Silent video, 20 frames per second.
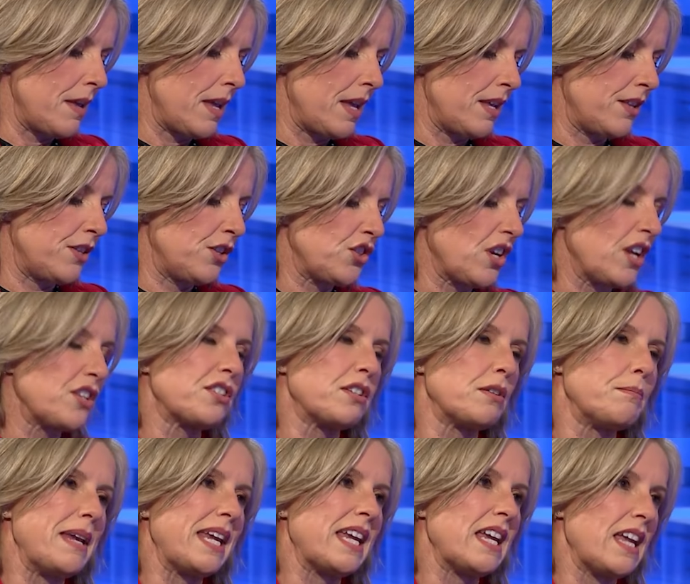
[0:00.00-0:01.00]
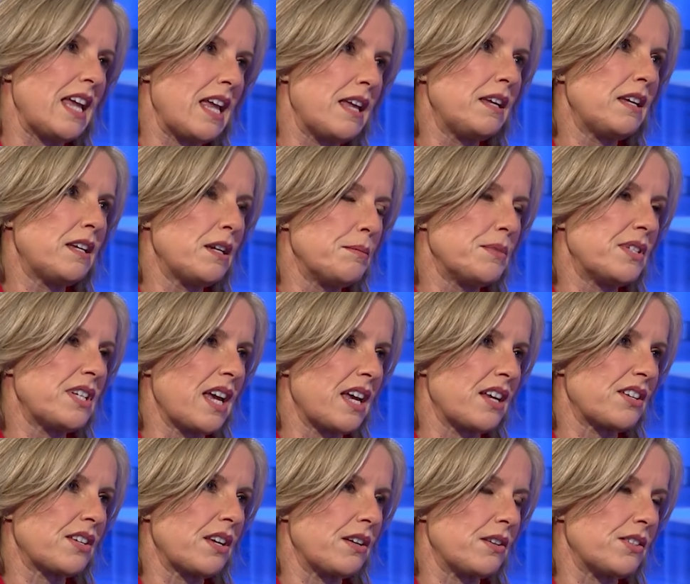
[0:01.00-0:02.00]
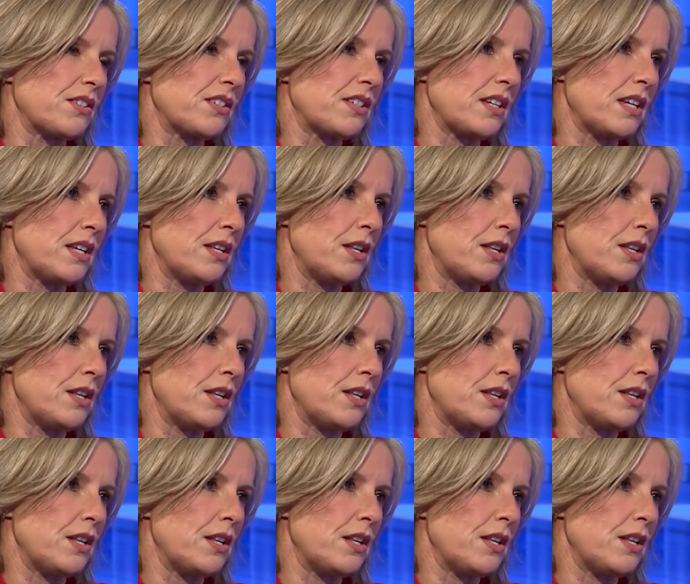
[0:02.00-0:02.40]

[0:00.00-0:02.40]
the Chancellor making income tax cuts